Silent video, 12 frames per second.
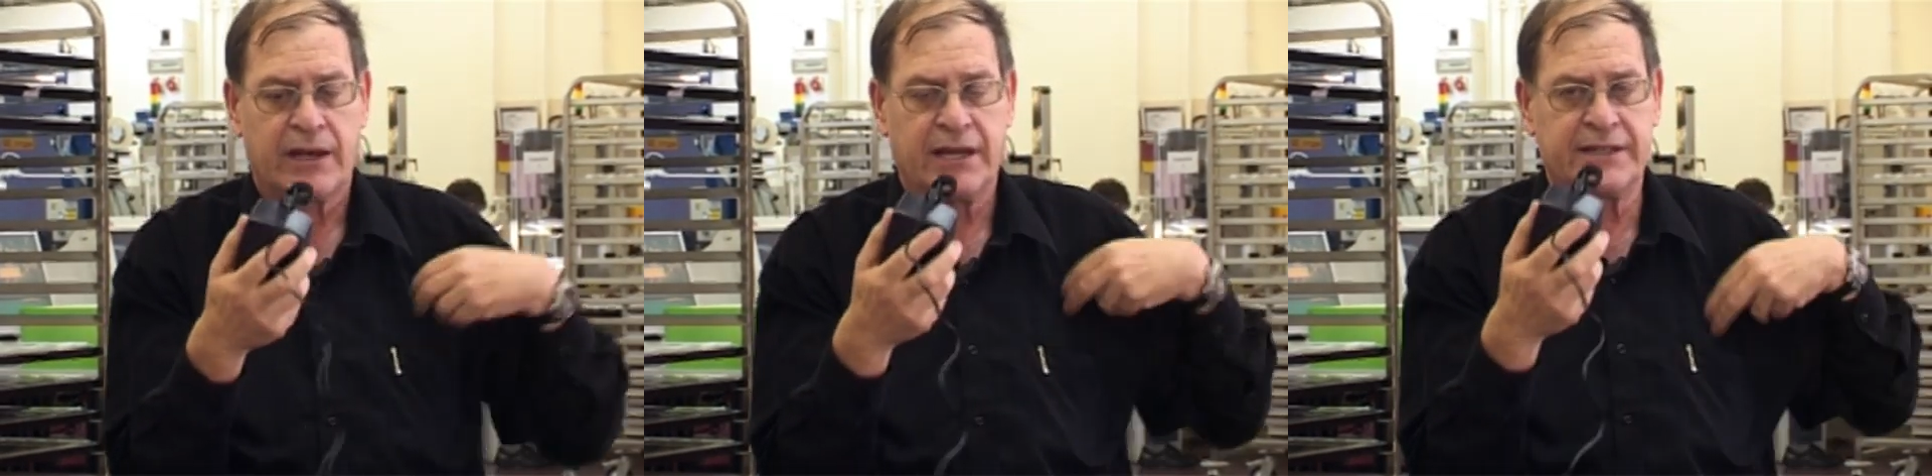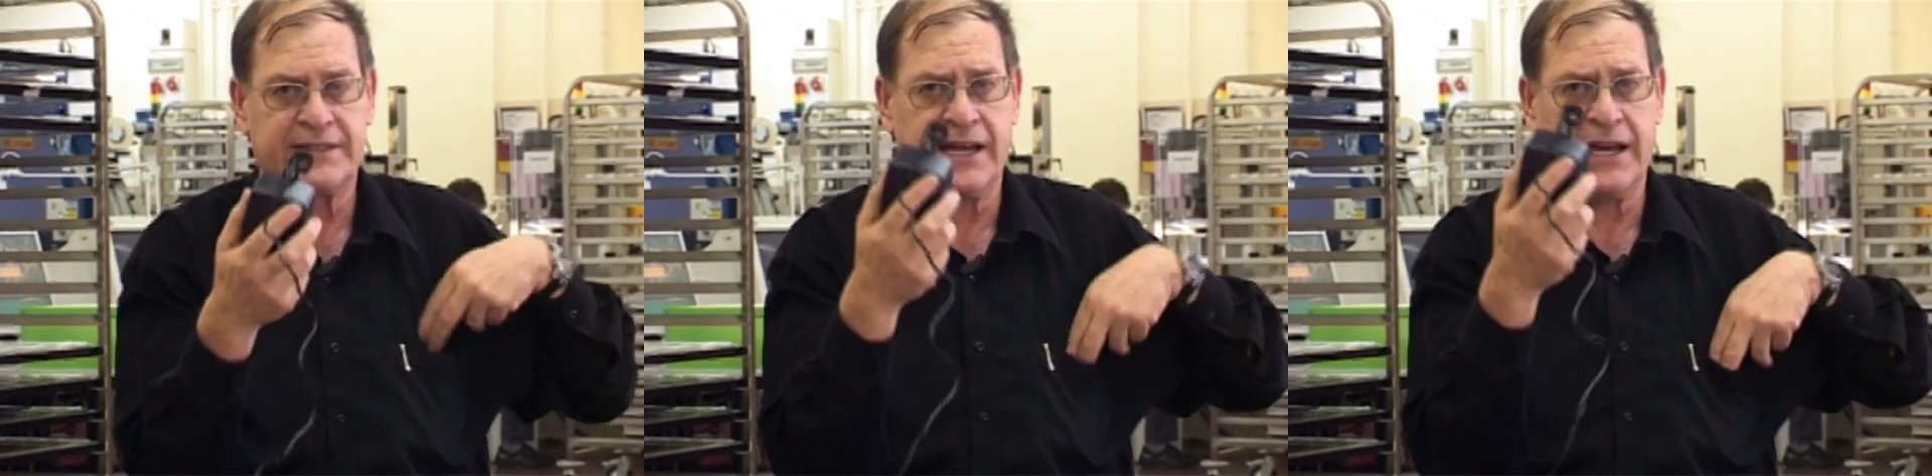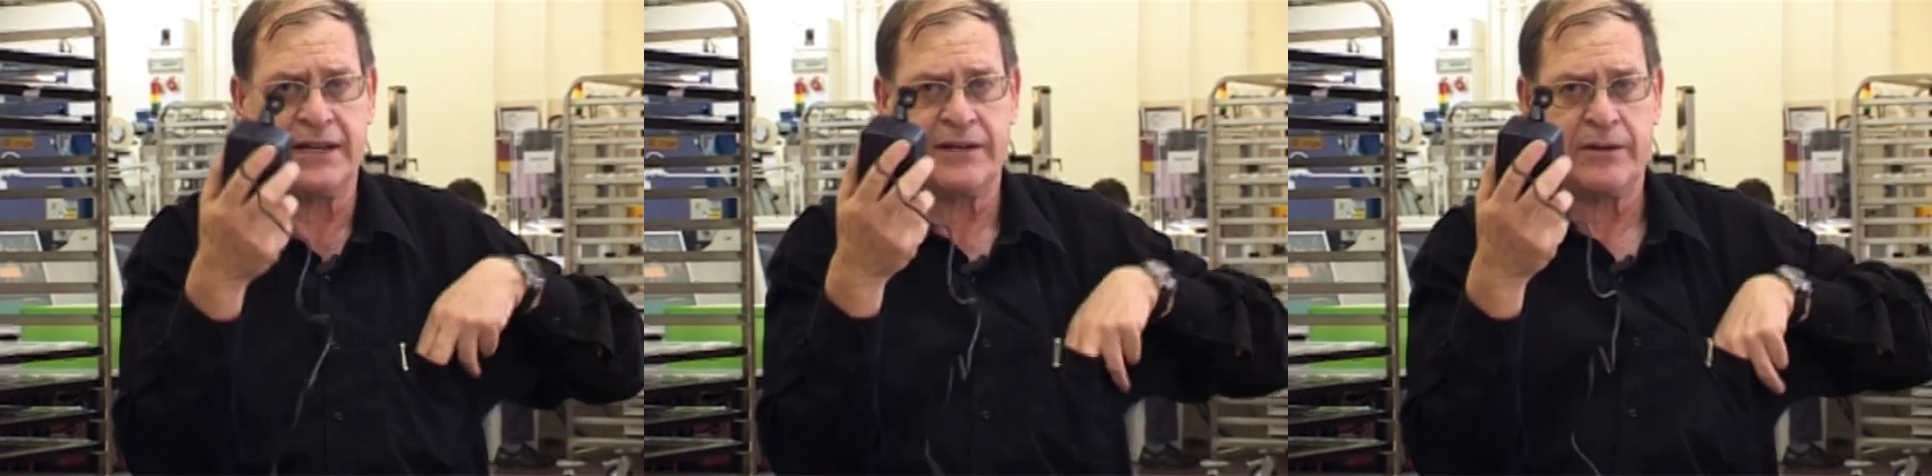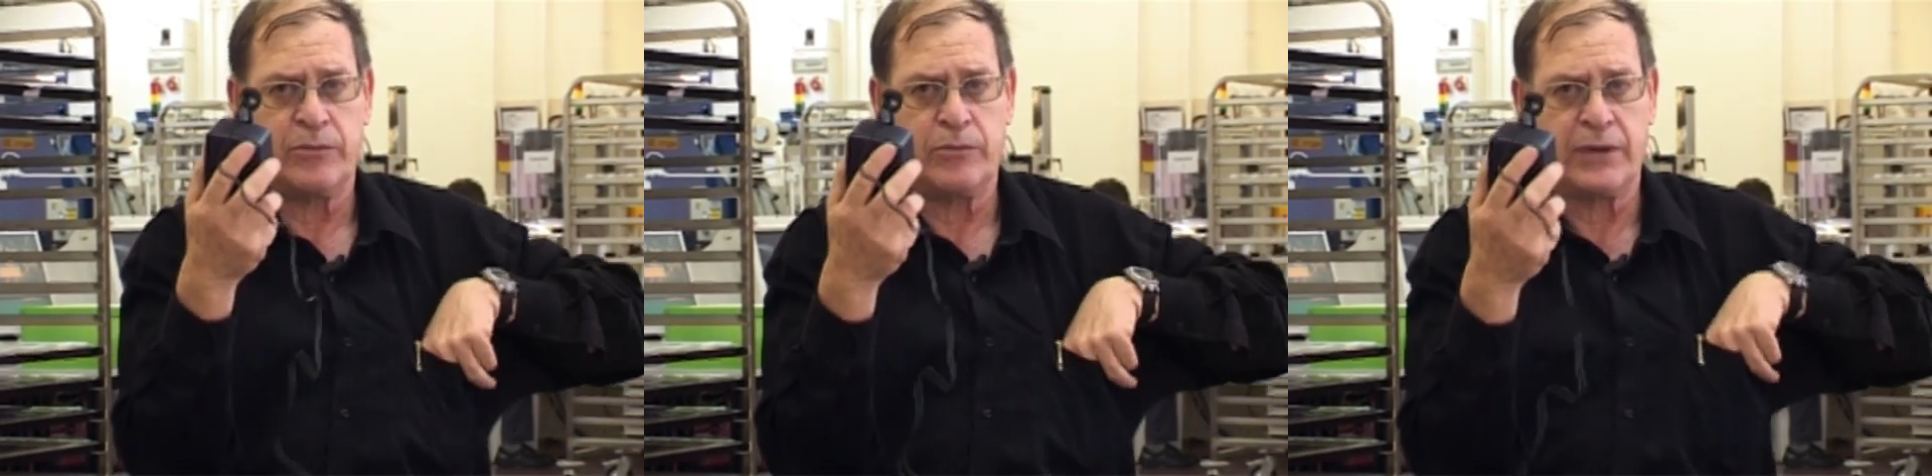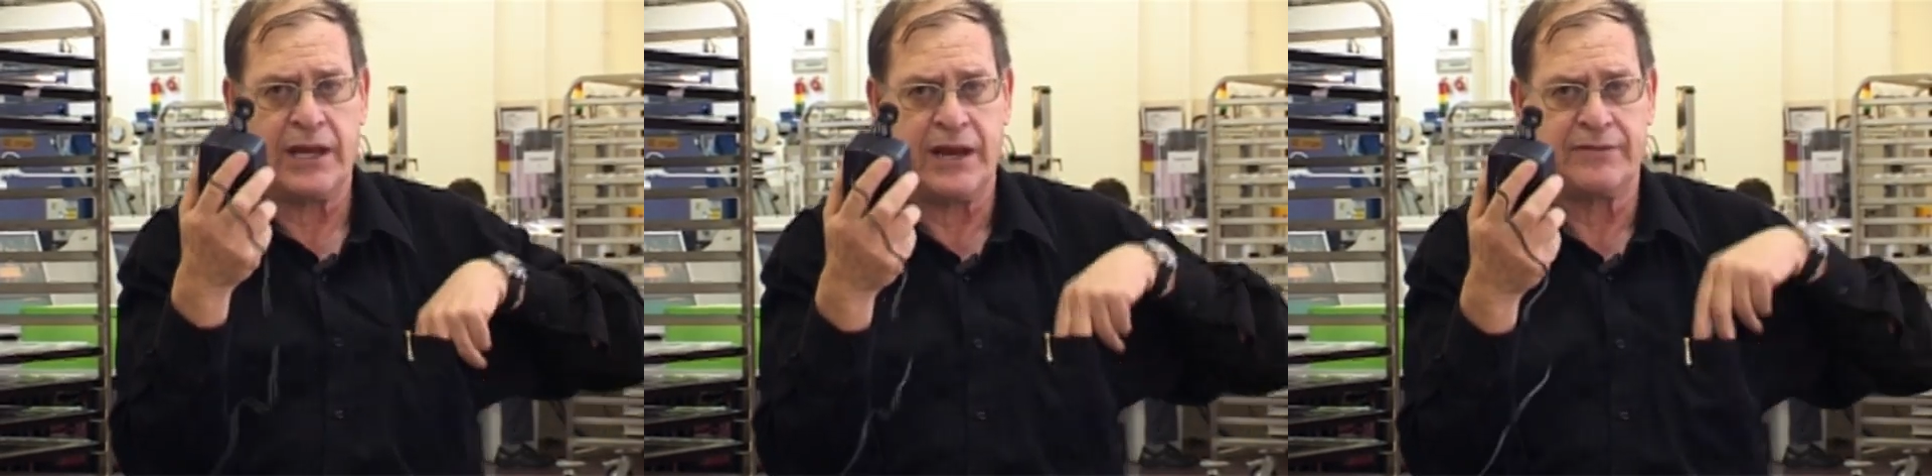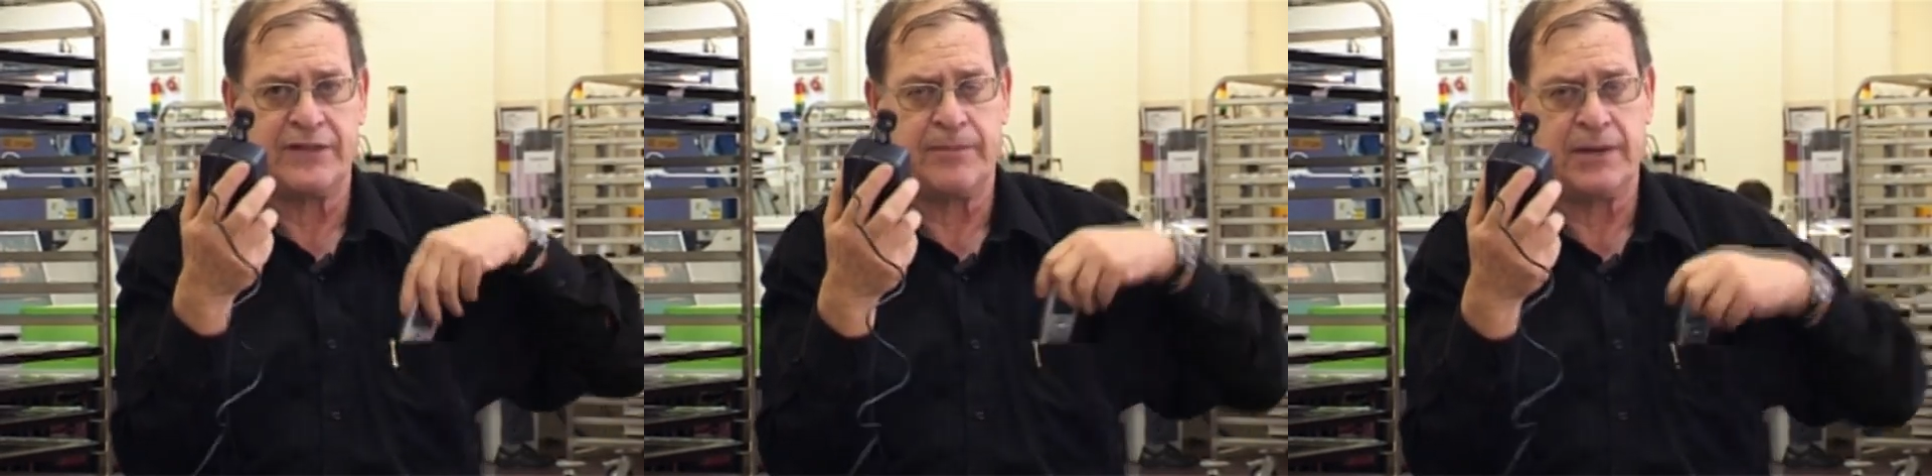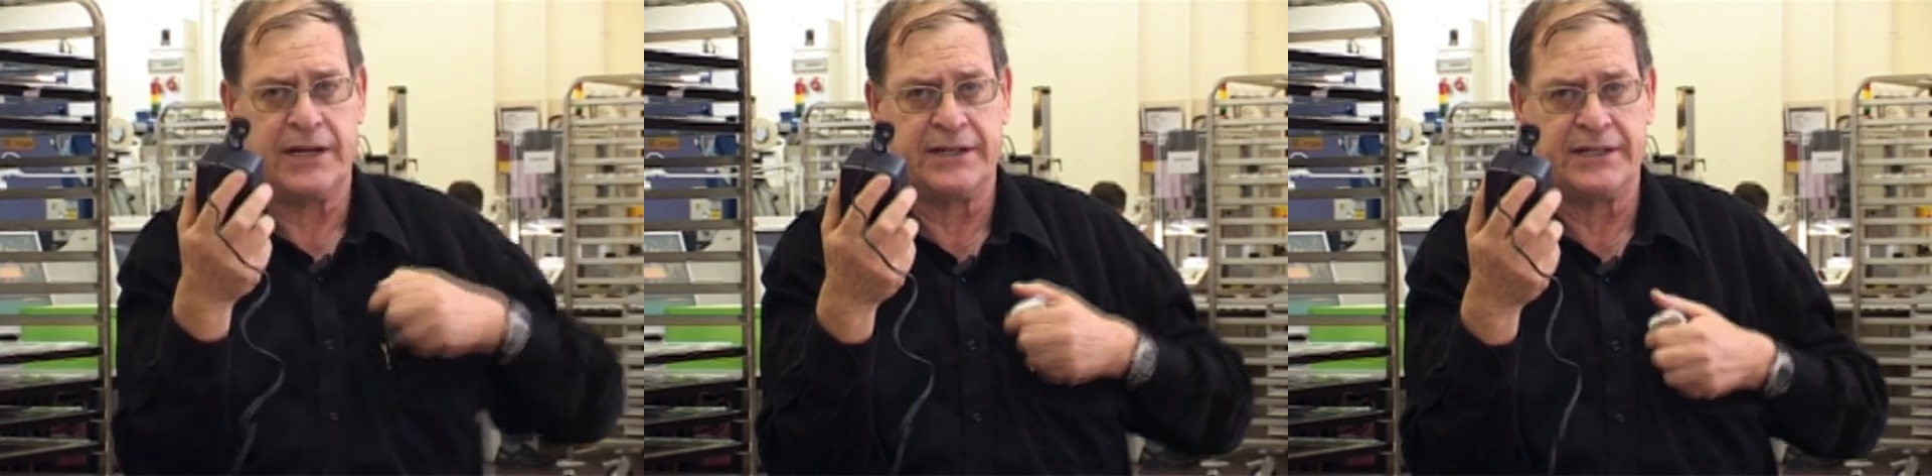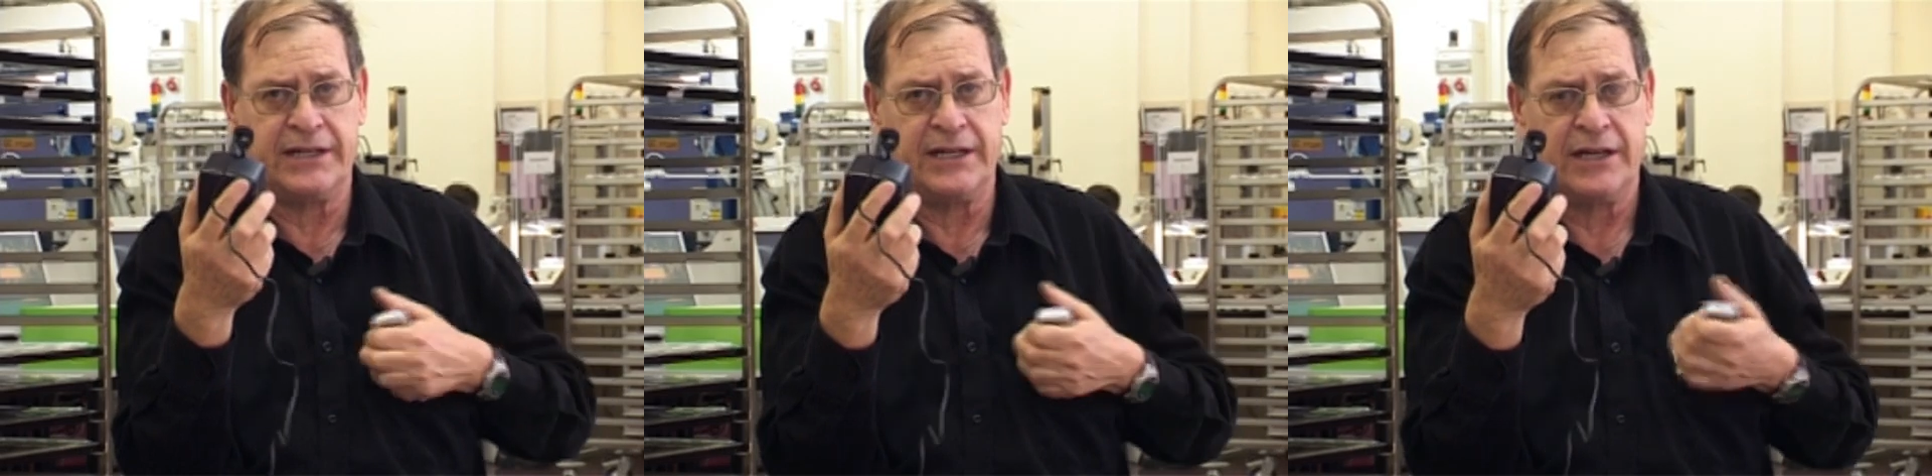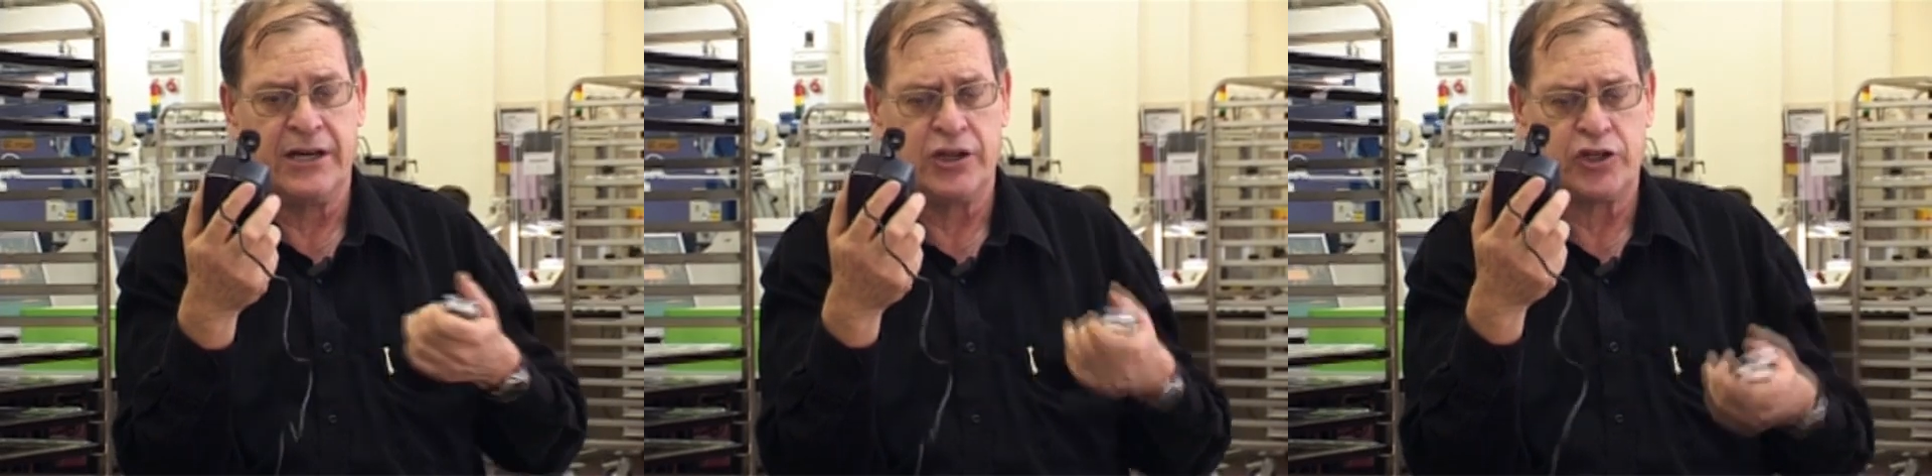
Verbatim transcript: and then we have the ability